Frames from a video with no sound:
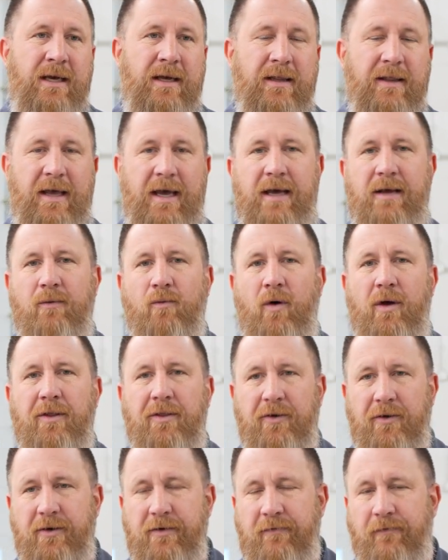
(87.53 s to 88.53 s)
Then
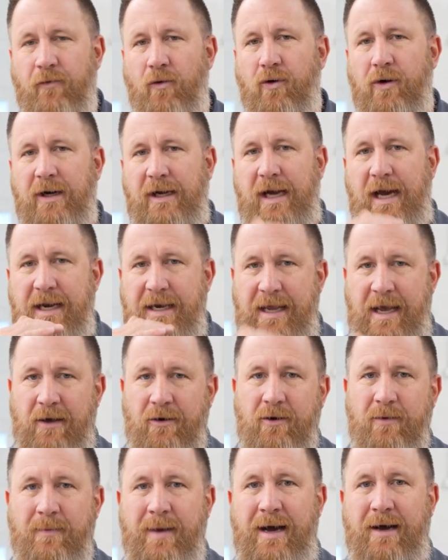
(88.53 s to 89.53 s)
134, it got down
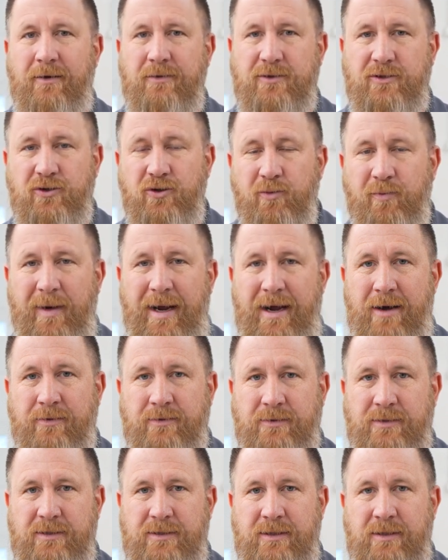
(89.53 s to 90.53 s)
to about 2
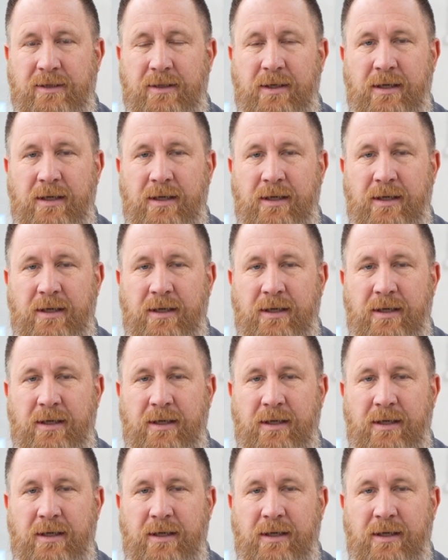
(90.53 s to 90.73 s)
pounds.